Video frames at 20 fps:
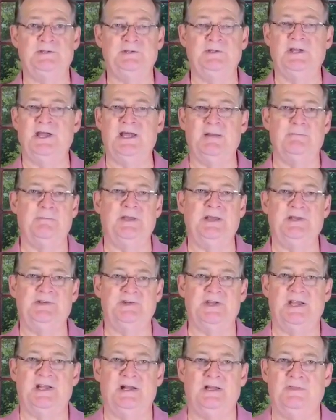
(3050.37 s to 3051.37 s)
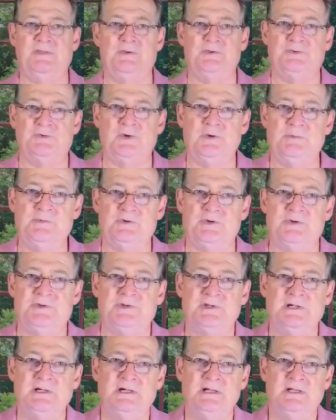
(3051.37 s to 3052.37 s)
You got to meditate on those scriptures
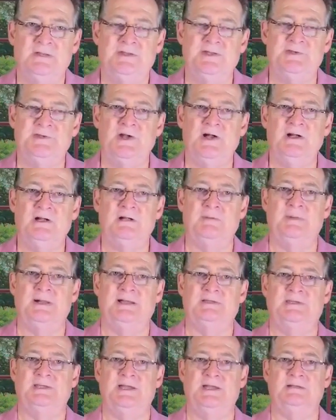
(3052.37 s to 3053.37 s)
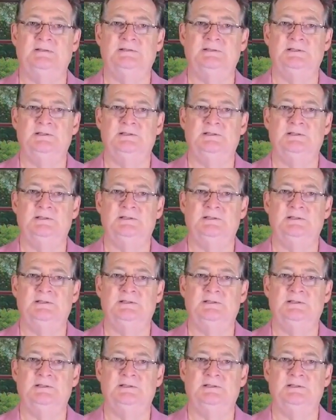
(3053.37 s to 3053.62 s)
that talk about that